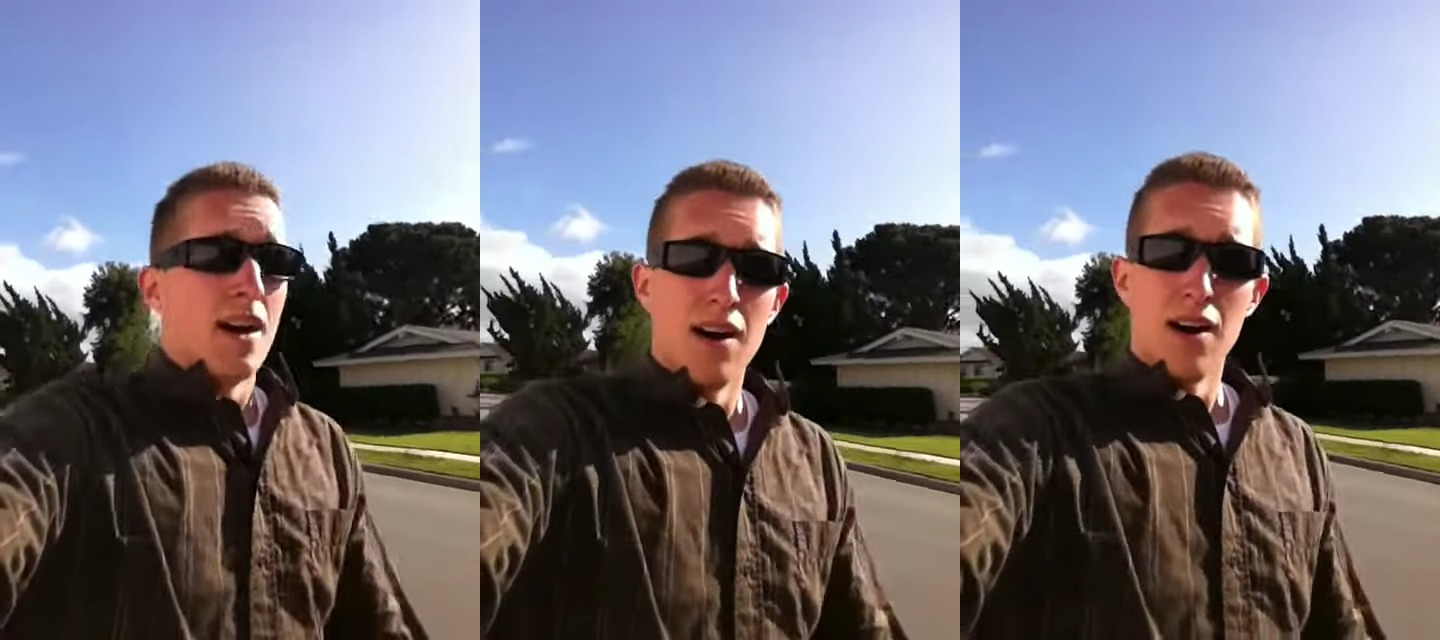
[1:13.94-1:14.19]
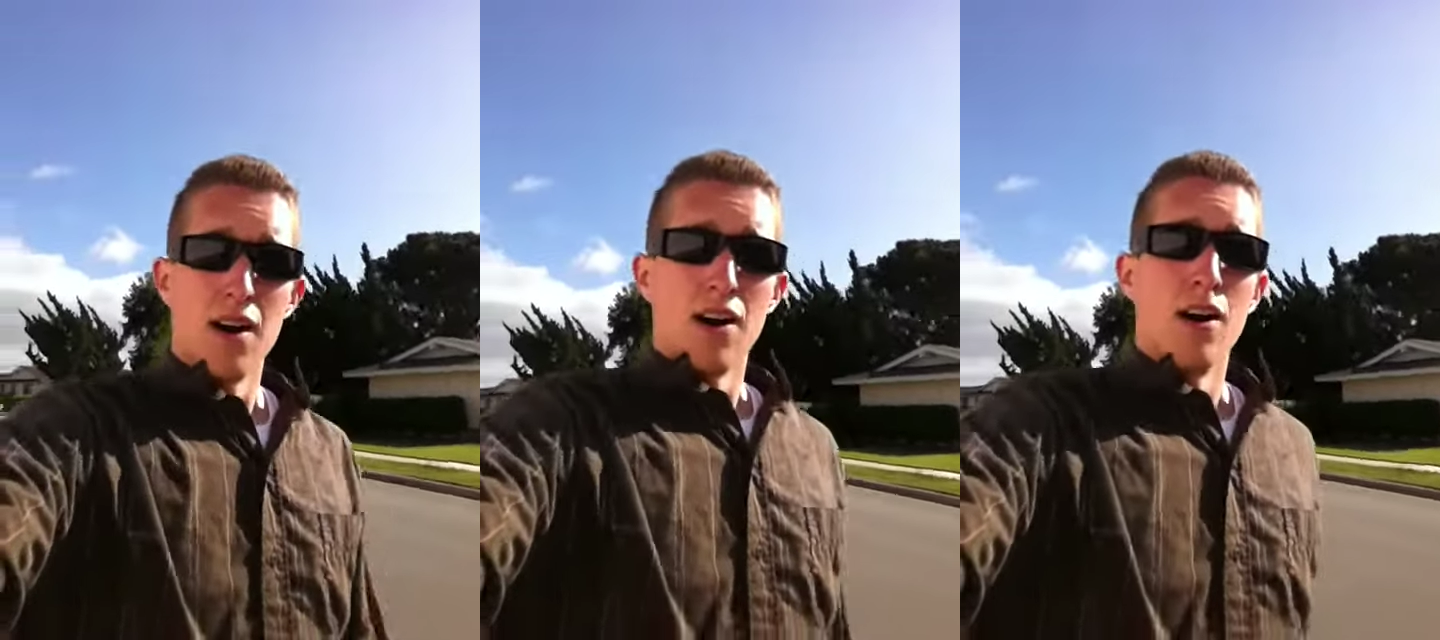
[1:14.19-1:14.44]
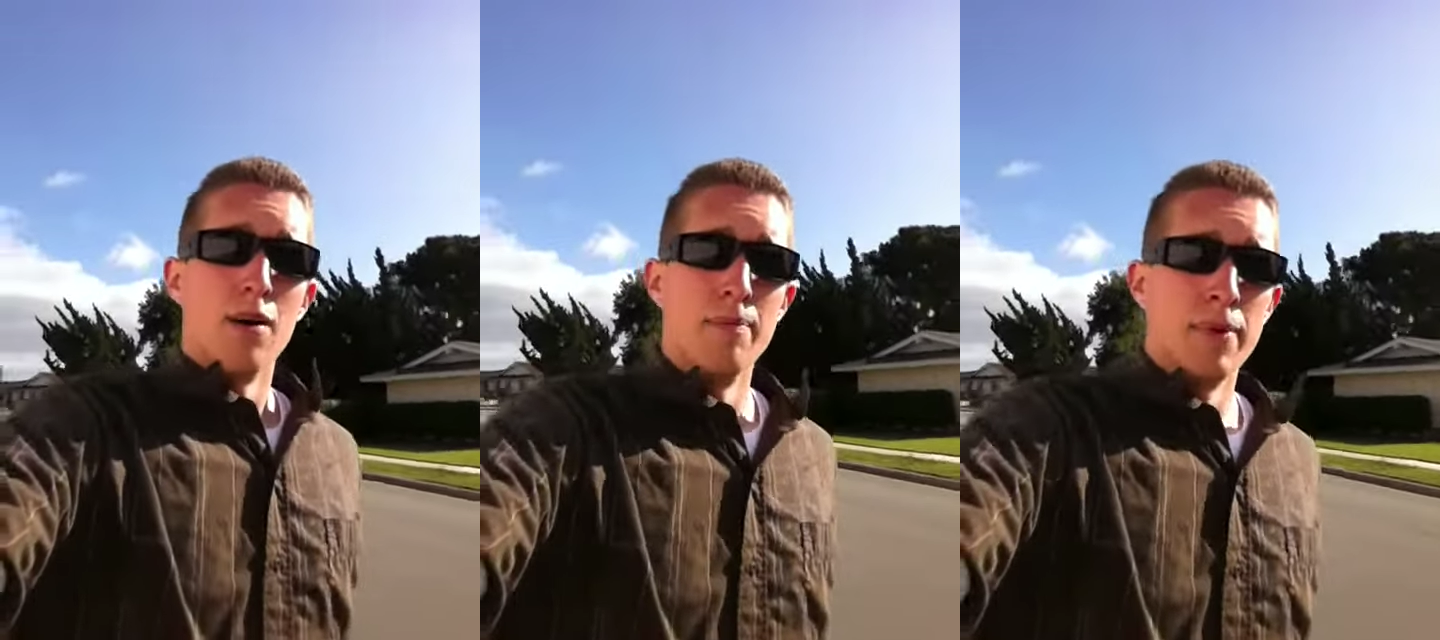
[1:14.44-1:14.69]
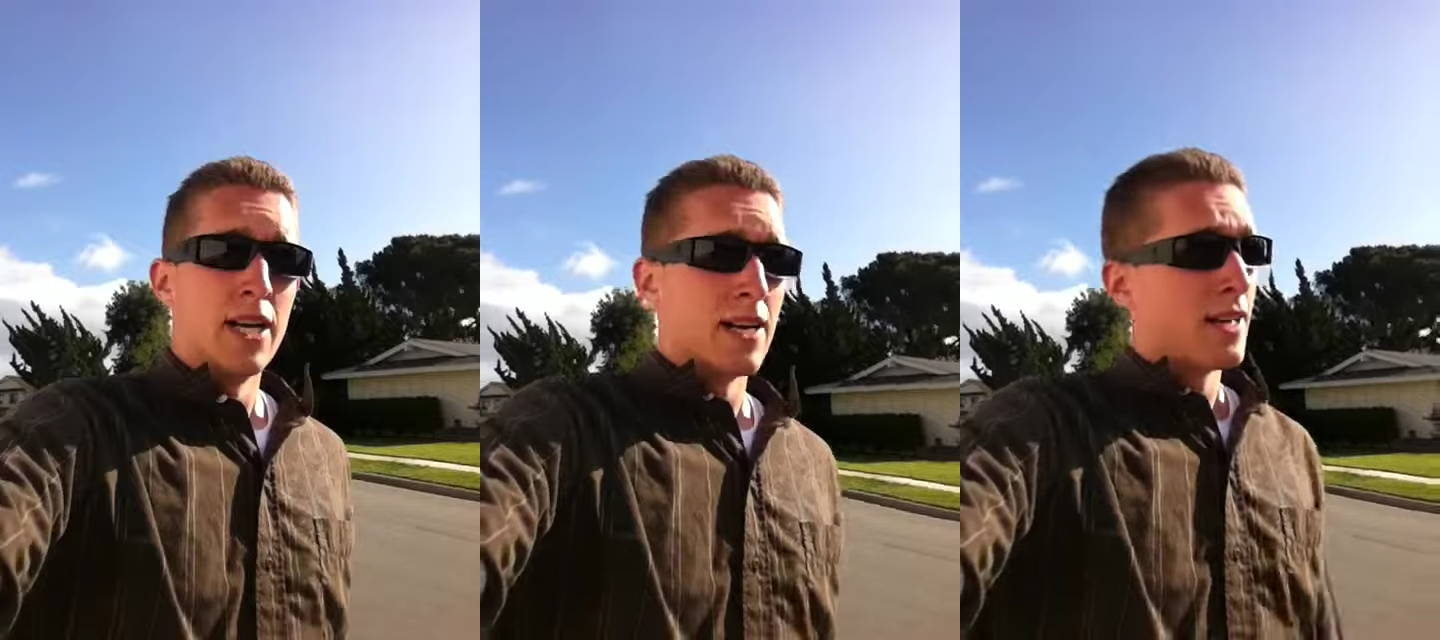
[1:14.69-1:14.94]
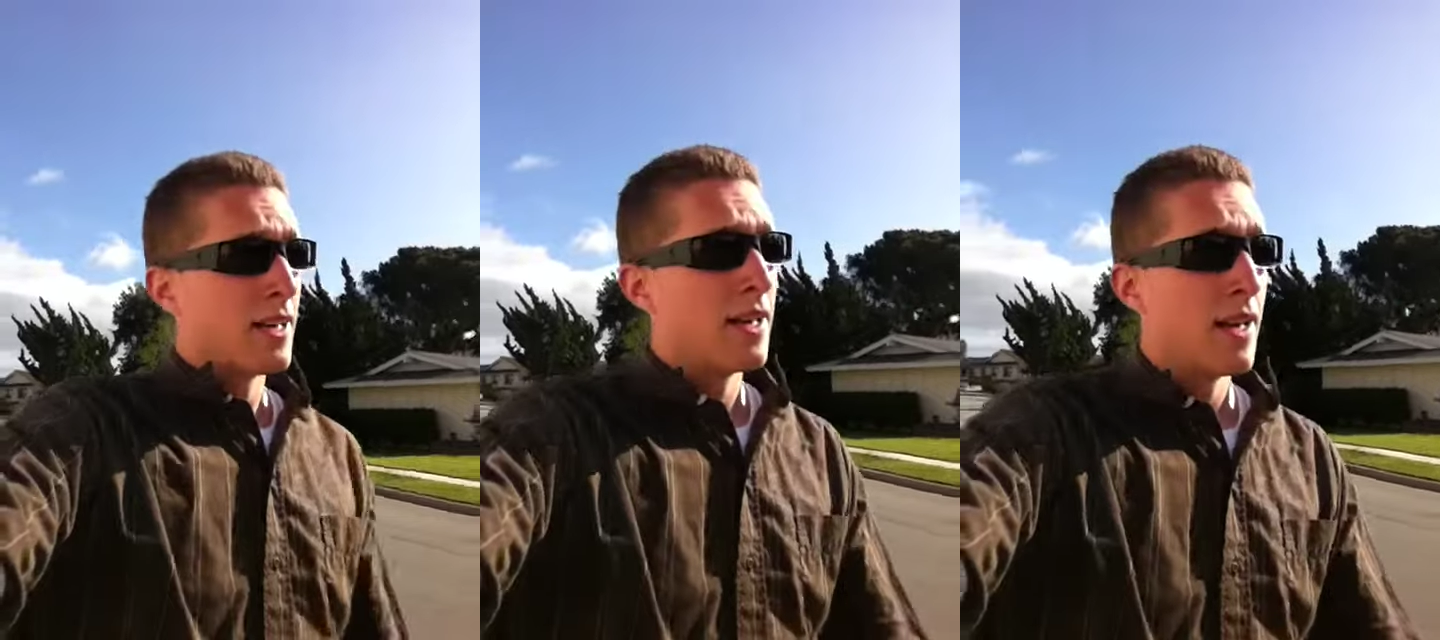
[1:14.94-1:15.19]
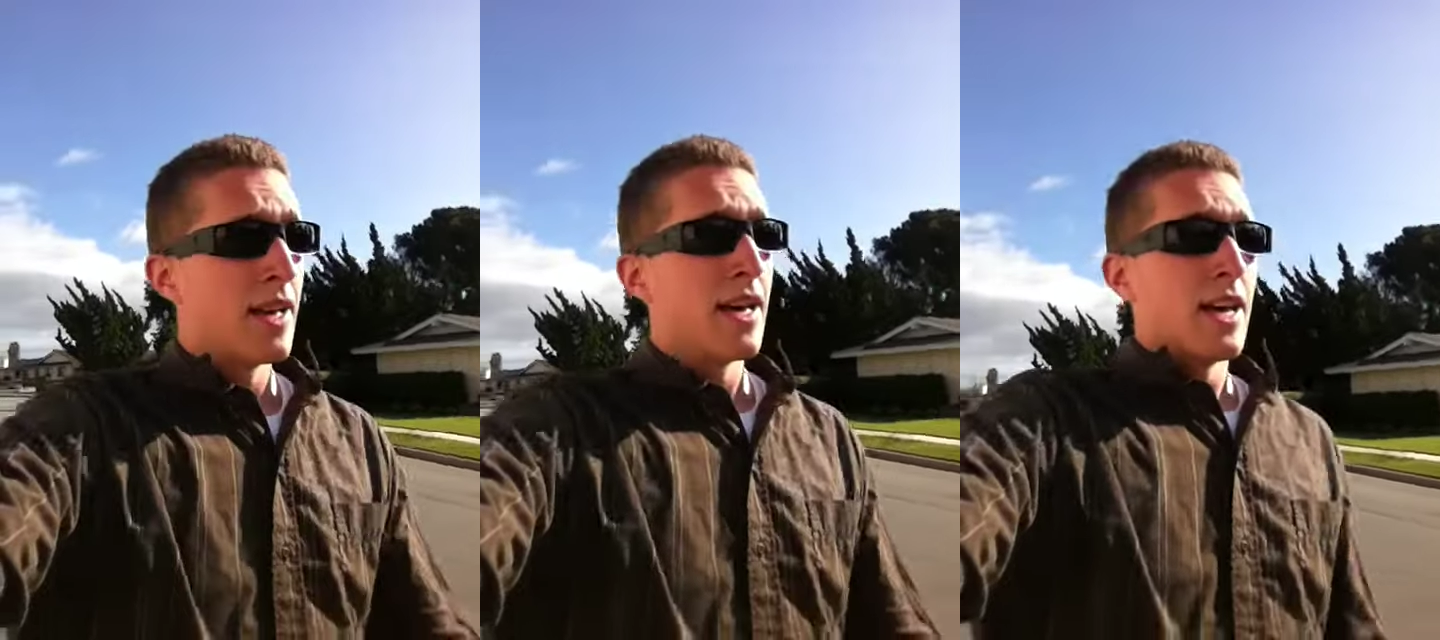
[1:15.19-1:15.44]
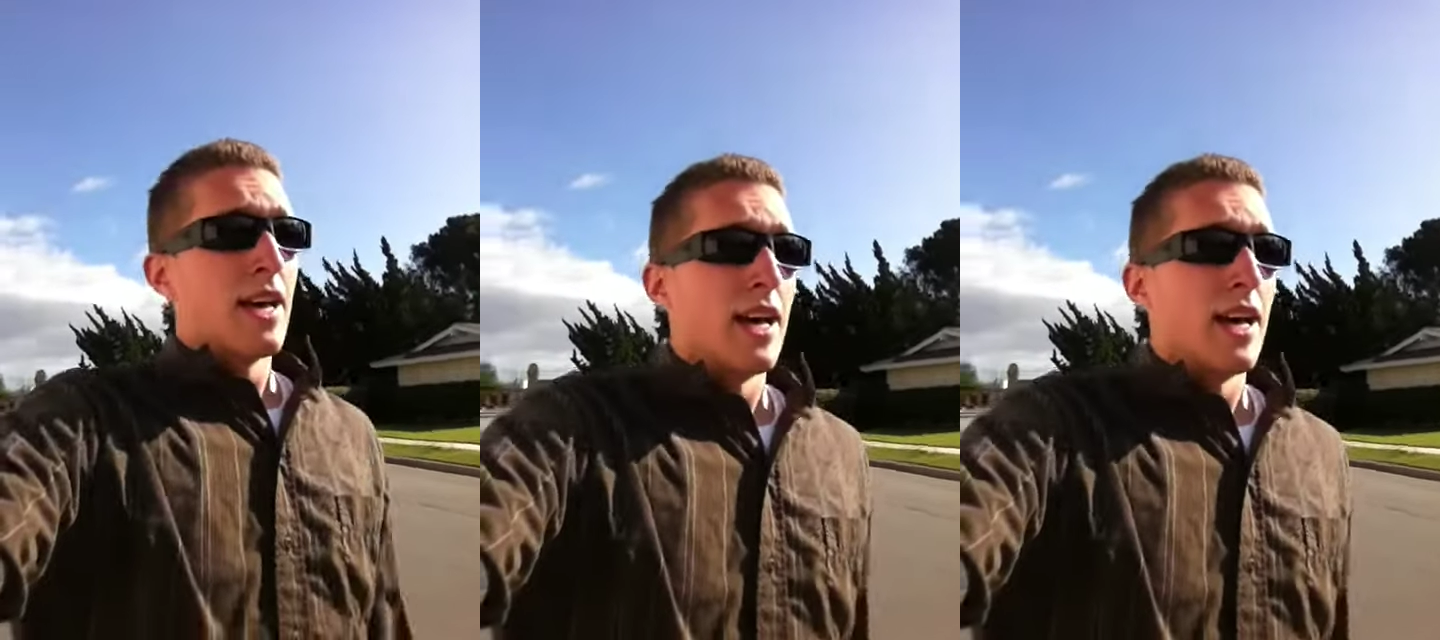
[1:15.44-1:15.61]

Um,